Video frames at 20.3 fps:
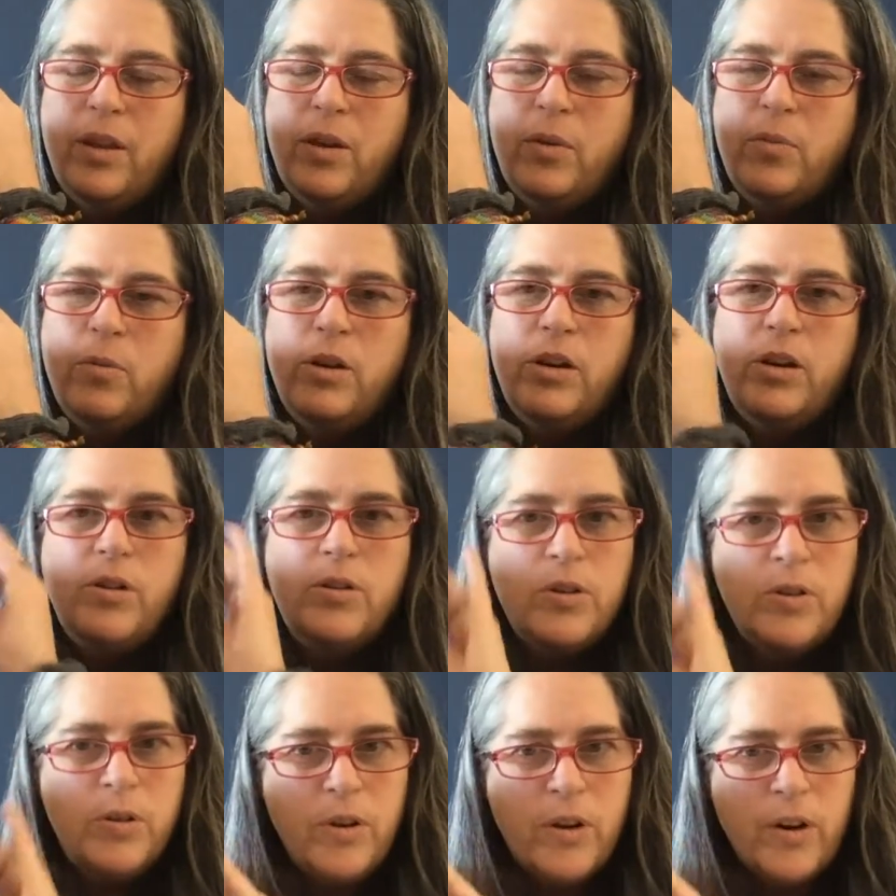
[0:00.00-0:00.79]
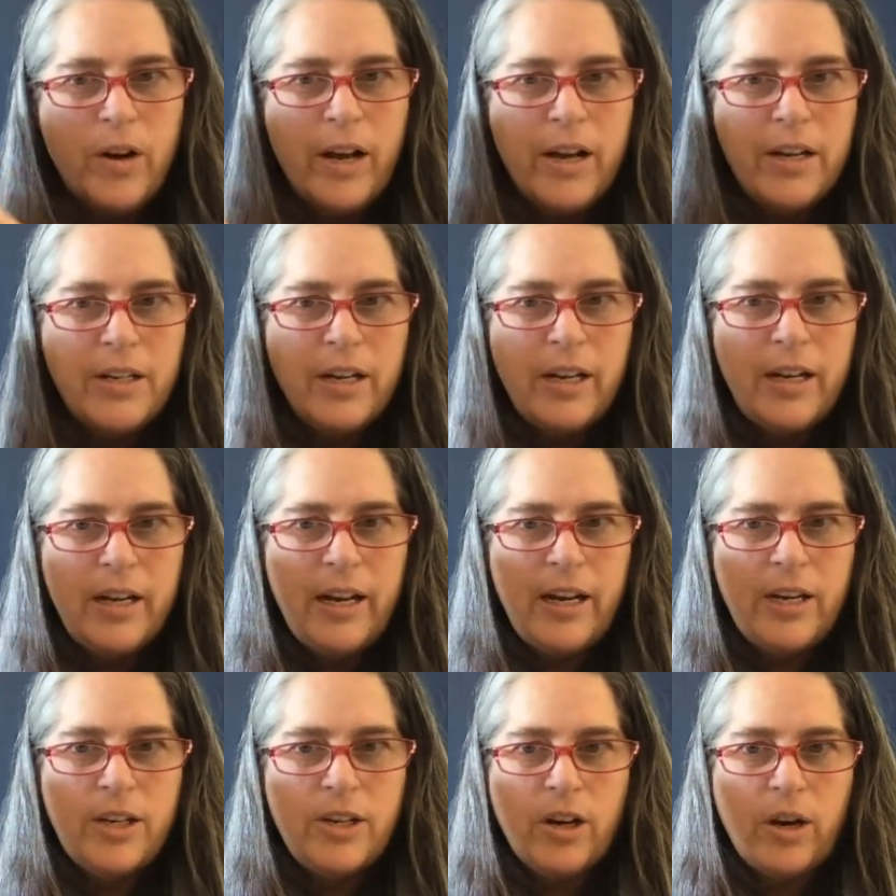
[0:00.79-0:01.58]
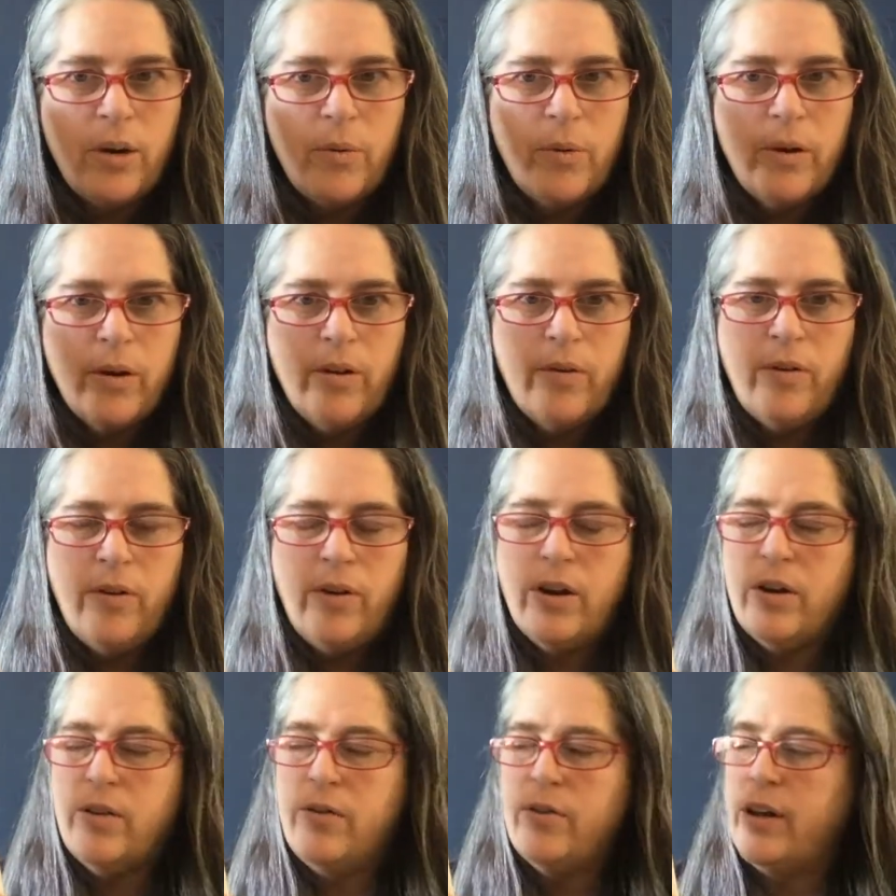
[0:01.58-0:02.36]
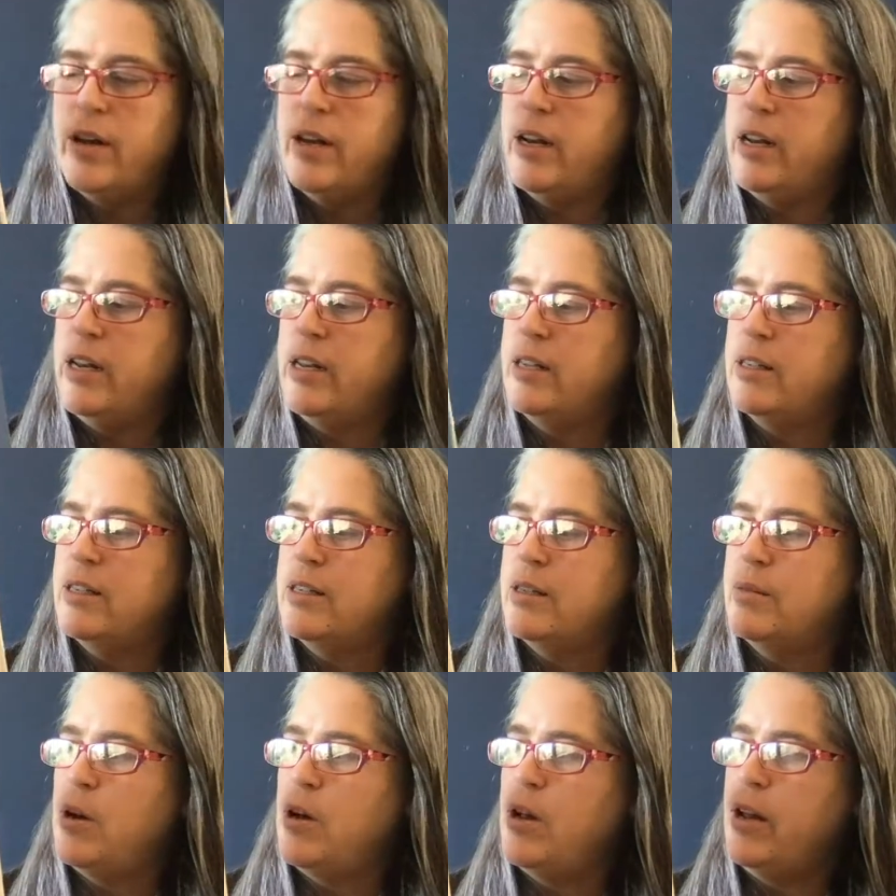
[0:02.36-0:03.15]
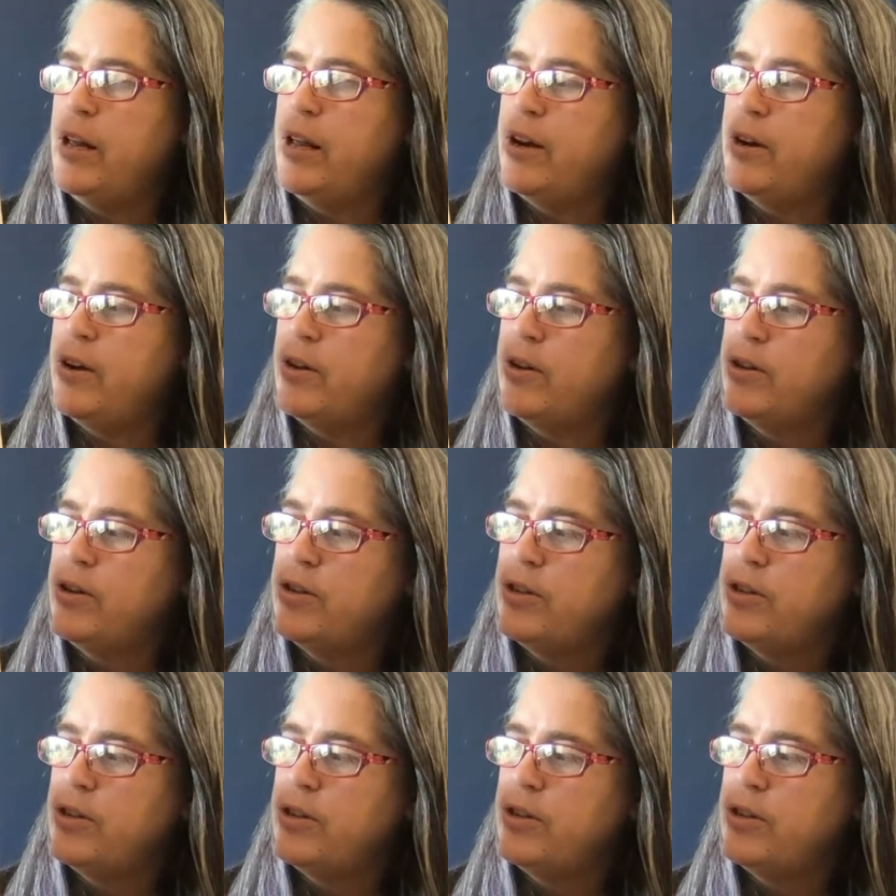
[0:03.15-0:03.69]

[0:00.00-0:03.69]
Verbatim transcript: When you do your hunt in nature, I wonder if you can find any small letters.